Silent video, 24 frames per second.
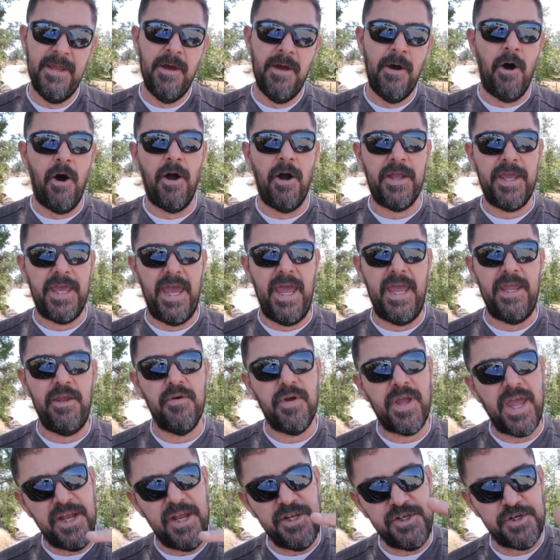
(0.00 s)
Okay, you
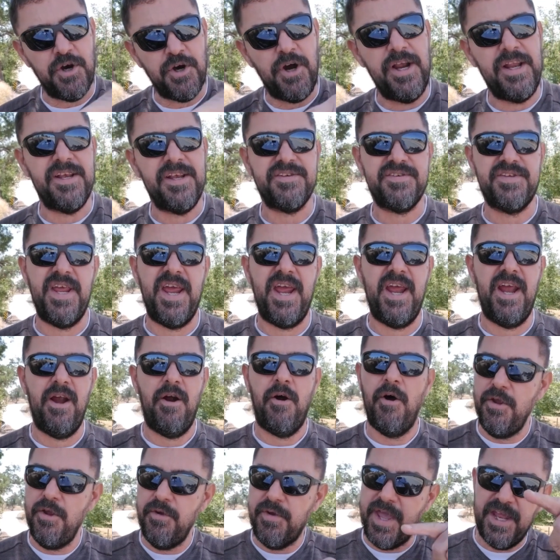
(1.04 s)
can join us there
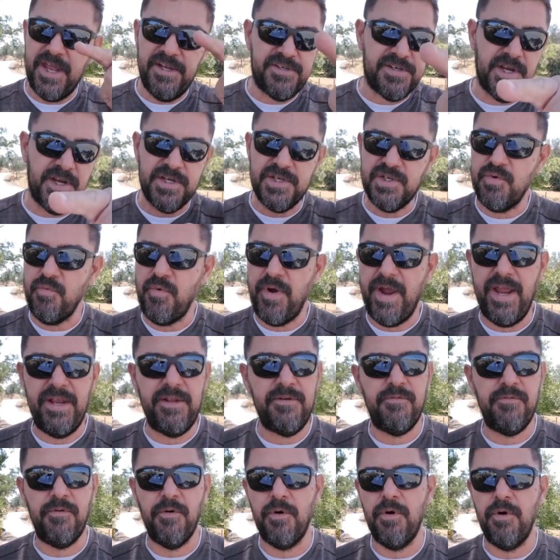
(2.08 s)
or you can just wait
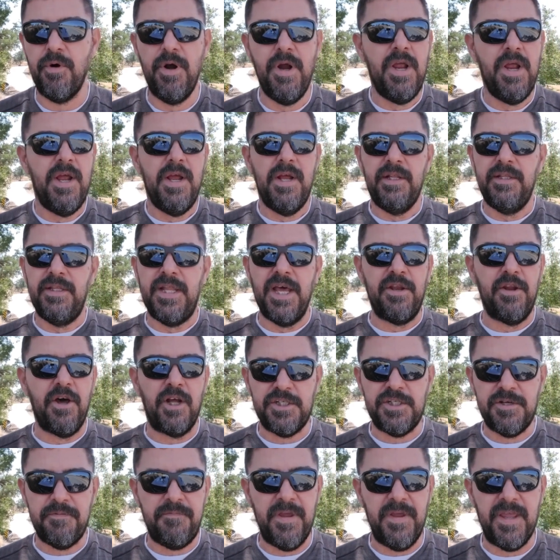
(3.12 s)
for the
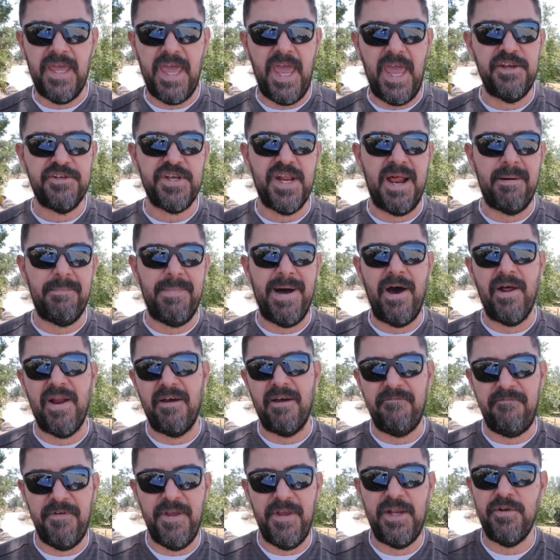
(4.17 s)
notification about a
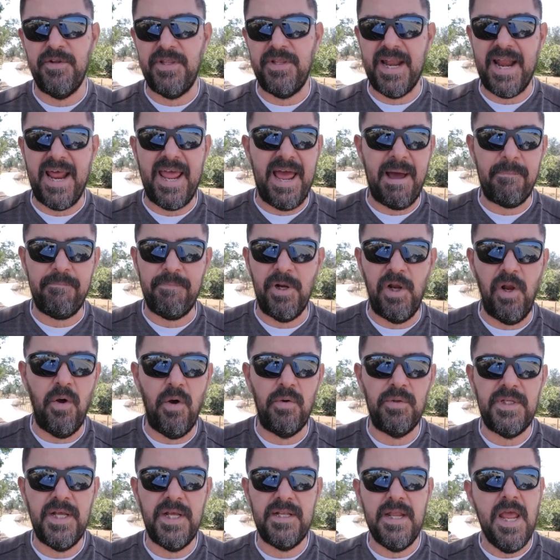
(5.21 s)
video that I
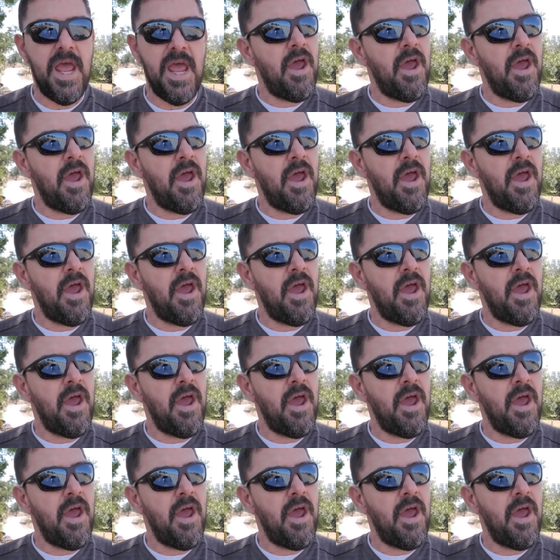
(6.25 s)
uploaded.